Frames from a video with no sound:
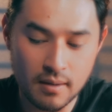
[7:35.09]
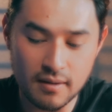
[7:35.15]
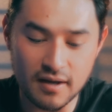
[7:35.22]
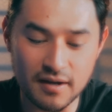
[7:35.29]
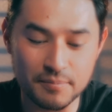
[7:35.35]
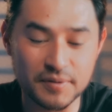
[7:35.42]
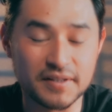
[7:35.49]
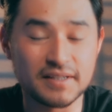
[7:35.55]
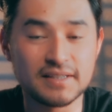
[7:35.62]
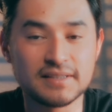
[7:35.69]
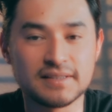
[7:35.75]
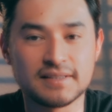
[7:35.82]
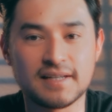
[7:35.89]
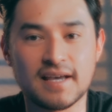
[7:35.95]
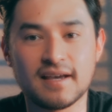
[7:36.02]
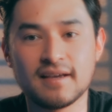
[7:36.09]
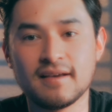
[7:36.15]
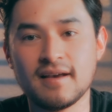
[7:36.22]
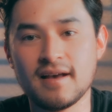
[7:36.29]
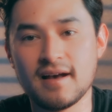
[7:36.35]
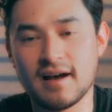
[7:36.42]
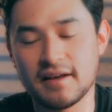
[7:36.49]
But at the end of the day,
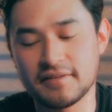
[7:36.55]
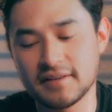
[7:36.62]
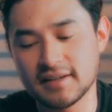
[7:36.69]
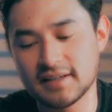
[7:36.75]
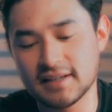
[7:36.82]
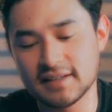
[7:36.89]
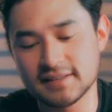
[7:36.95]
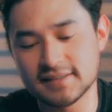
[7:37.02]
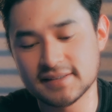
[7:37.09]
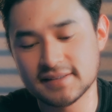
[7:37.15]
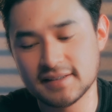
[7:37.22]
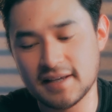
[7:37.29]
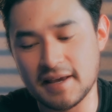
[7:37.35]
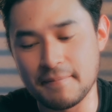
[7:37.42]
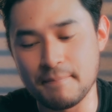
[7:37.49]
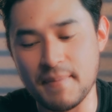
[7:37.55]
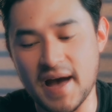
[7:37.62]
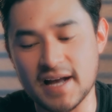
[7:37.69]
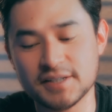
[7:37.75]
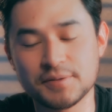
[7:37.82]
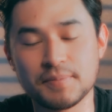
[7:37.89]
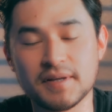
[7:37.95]
I think it's a
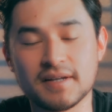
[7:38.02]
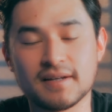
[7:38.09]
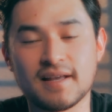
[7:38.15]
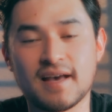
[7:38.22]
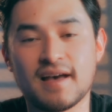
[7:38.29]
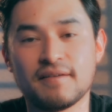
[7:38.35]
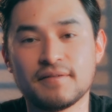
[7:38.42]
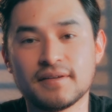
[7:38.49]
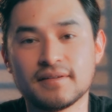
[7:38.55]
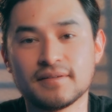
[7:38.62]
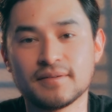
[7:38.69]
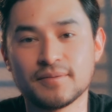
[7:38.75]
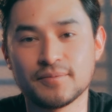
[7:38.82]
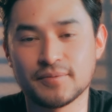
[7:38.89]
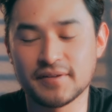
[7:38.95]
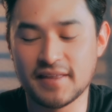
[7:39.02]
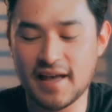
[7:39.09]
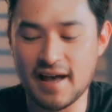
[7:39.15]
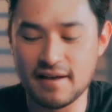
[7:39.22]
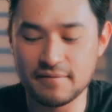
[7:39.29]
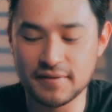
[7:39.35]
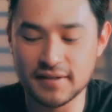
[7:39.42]
match made in heaven with
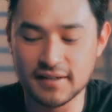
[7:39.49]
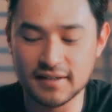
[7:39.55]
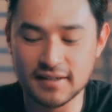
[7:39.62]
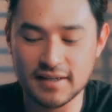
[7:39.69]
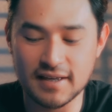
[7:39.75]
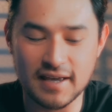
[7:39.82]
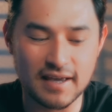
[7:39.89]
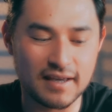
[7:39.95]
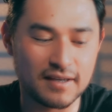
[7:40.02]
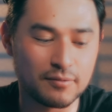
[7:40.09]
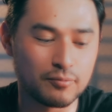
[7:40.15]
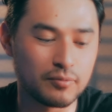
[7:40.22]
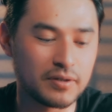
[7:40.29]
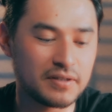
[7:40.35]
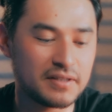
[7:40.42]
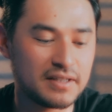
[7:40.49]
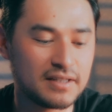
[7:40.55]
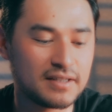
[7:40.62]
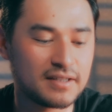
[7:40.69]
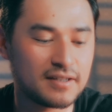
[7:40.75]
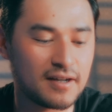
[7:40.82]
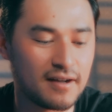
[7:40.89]
having a
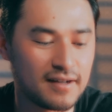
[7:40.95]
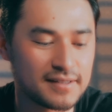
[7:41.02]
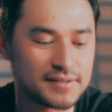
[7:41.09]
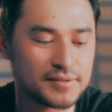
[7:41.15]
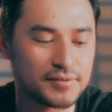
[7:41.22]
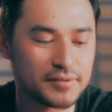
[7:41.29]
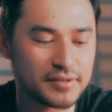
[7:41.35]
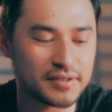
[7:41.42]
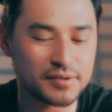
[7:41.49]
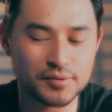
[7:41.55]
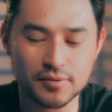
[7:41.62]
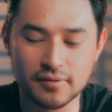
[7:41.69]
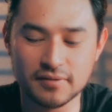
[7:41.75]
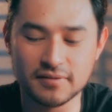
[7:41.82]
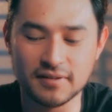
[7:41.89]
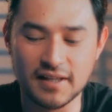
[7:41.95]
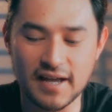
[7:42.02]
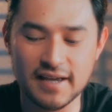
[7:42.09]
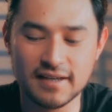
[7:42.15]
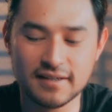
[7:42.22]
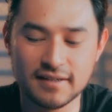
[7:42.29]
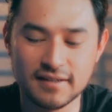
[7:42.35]
really console
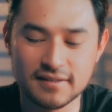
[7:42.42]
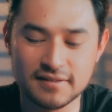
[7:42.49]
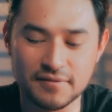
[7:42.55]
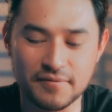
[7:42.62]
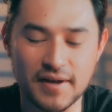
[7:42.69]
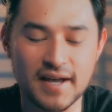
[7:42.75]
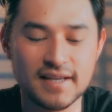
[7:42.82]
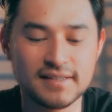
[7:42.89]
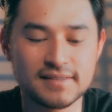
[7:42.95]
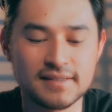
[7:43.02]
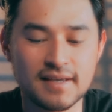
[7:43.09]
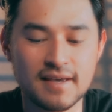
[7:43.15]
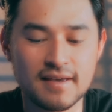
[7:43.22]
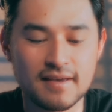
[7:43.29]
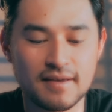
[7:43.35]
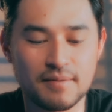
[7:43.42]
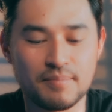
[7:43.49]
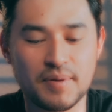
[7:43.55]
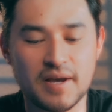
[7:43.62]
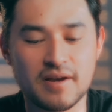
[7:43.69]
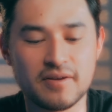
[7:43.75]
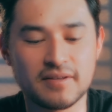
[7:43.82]
controller-like device and
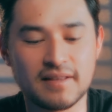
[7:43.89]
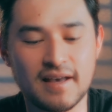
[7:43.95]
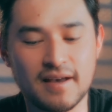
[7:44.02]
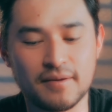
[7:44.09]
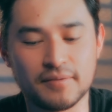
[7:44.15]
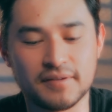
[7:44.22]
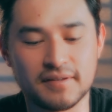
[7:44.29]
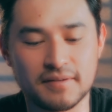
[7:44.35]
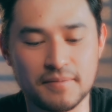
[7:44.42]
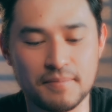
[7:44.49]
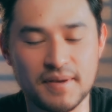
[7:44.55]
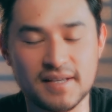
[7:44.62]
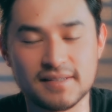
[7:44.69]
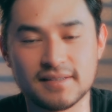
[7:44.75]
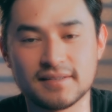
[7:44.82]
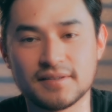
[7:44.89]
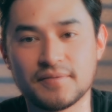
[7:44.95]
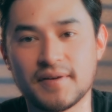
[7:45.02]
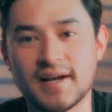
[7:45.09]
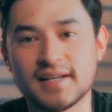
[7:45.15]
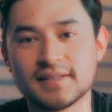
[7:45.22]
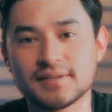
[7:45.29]
pairing that with an amazing
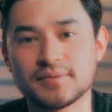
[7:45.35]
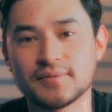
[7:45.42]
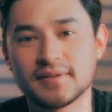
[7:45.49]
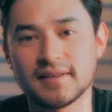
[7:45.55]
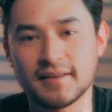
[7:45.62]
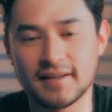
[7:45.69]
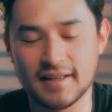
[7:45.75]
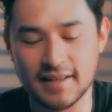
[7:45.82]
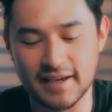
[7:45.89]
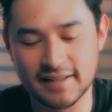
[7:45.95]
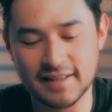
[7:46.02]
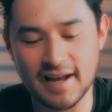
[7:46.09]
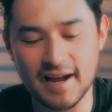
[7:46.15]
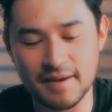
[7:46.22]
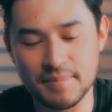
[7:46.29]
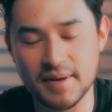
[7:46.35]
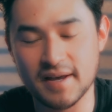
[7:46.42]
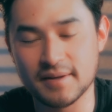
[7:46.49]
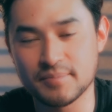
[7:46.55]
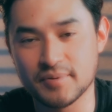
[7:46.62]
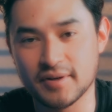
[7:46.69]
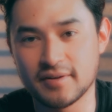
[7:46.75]
device with like the
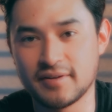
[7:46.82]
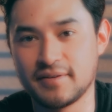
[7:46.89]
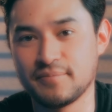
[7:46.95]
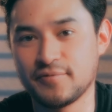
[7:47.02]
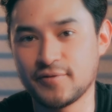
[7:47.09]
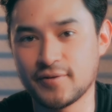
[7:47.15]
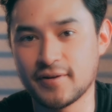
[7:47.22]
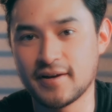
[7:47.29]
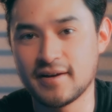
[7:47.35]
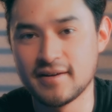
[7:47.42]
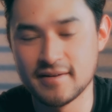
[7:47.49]
iPad Pro M4.